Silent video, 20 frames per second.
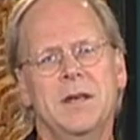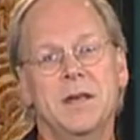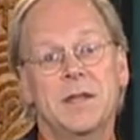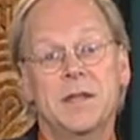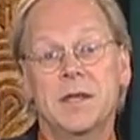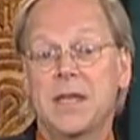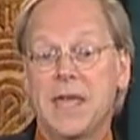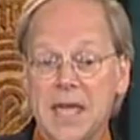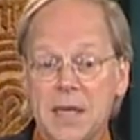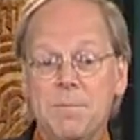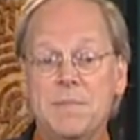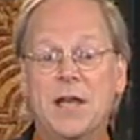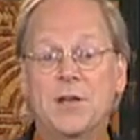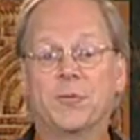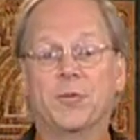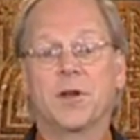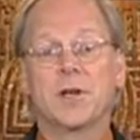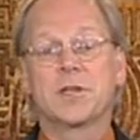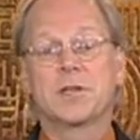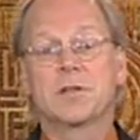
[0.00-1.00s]
The game
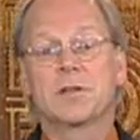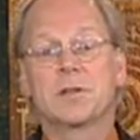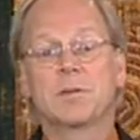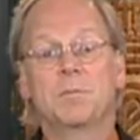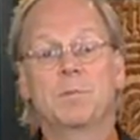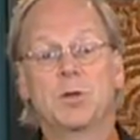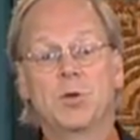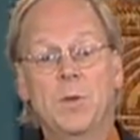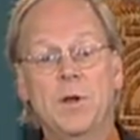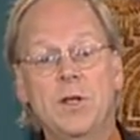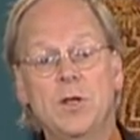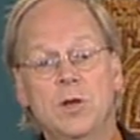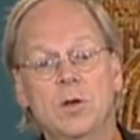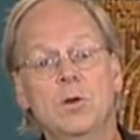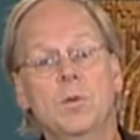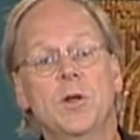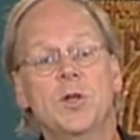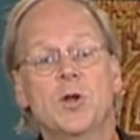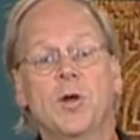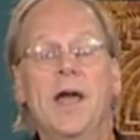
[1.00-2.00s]
matrix between
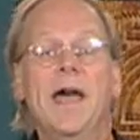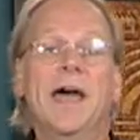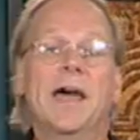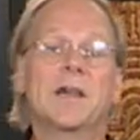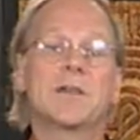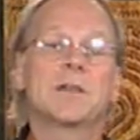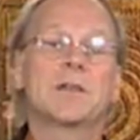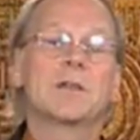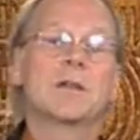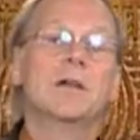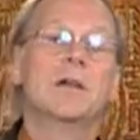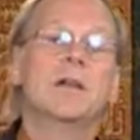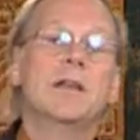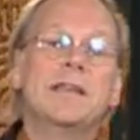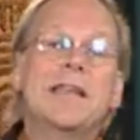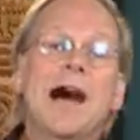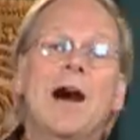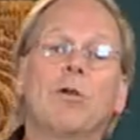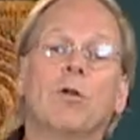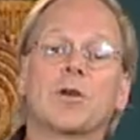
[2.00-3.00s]
you and your ex
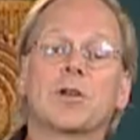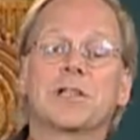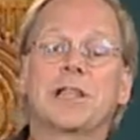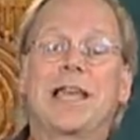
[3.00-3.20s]
now looks